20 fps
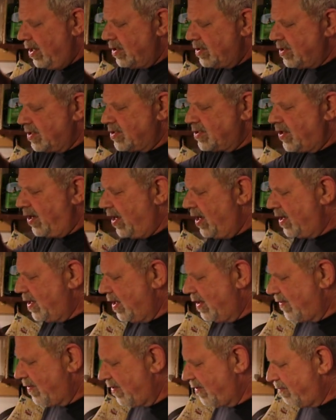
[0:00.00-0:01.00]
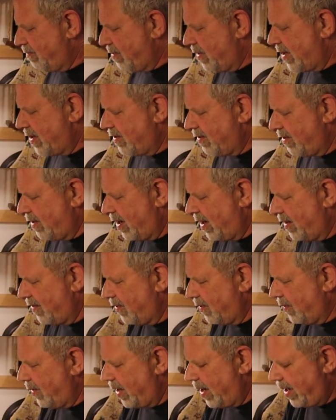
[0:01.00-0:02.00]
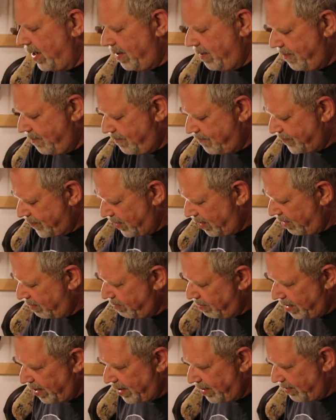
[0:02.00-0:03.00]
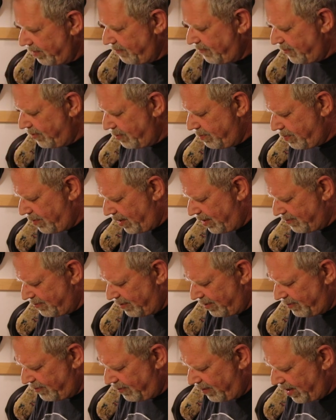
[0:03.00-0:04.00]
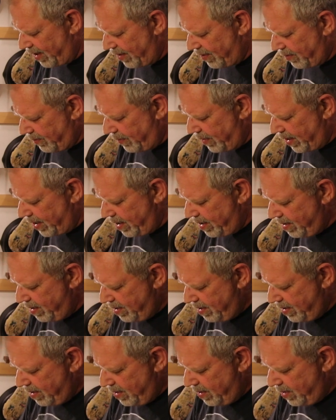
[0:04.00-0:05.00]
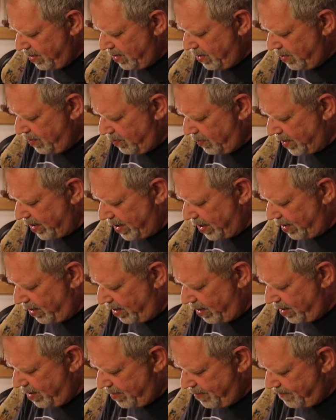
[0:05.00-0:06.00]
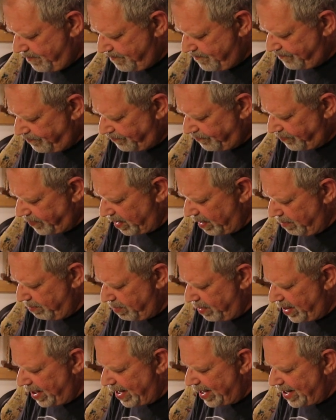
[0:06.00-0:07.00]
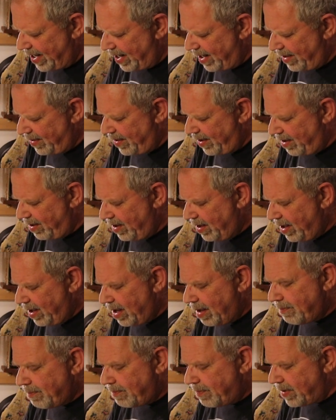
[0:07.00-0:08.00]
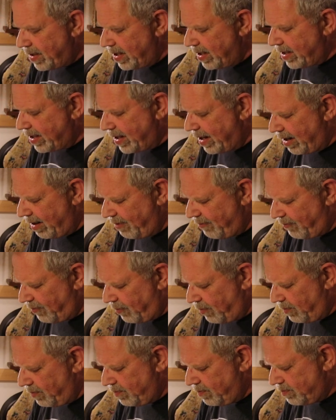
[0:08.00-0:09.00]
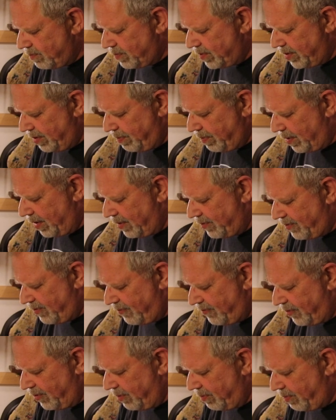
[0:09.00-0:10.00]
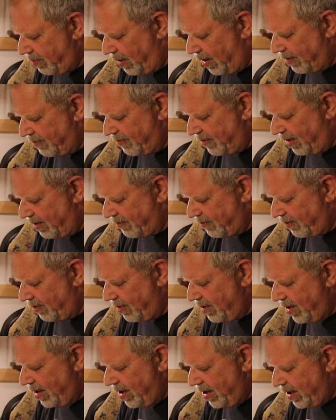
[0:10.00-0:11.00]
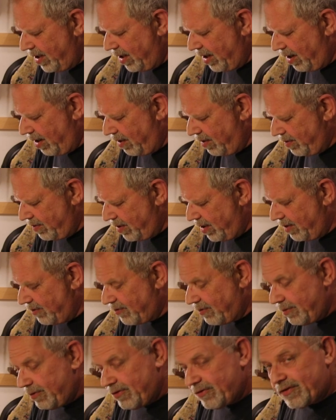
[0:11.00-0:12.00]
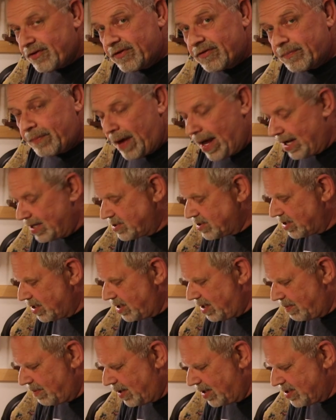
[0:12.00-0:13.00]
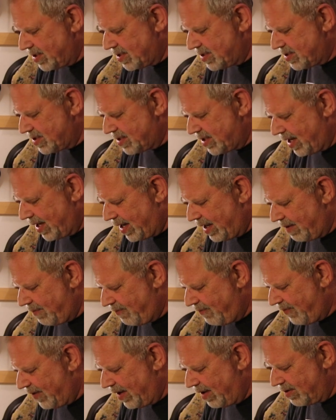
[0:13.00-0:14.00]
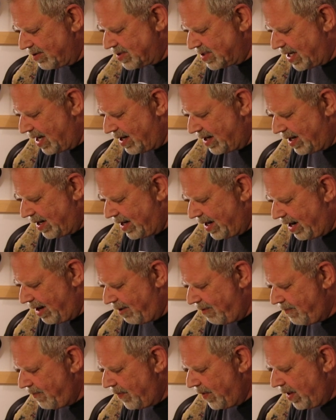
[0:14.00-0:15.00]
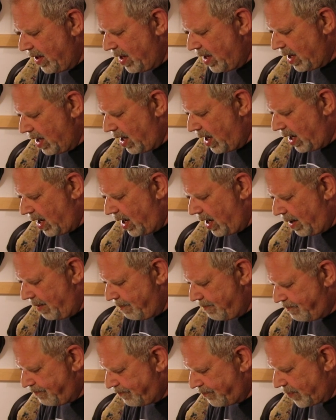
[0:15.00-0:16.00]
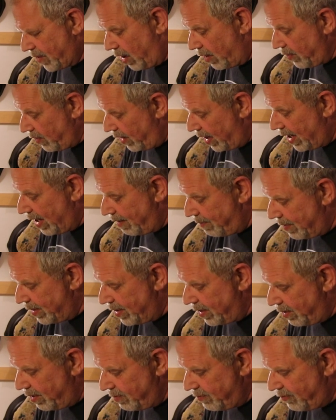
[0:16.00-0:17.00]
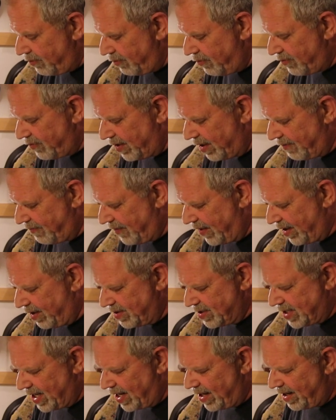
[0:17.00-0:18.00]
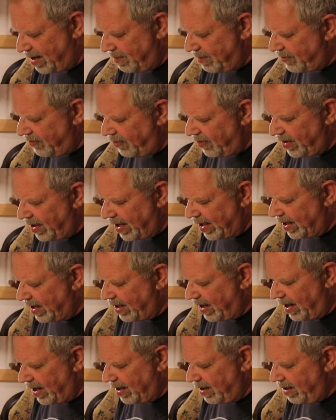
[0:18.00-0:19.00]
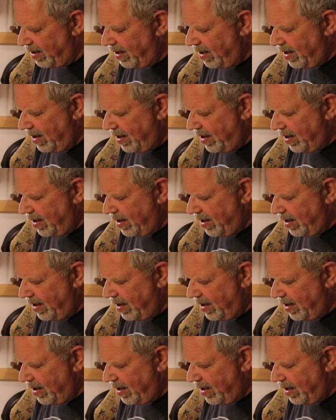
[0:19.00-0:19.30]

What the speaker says: So let's go ahead and get this blender out of the way, or blender, food processor out of the way. Get our blade out of there. Be careful when you play with your food processor. Yeah, notice I'm using a spatula. I'm not just sticking fingers down in there. Although I have been known to stick fingers down there, but you can get cut.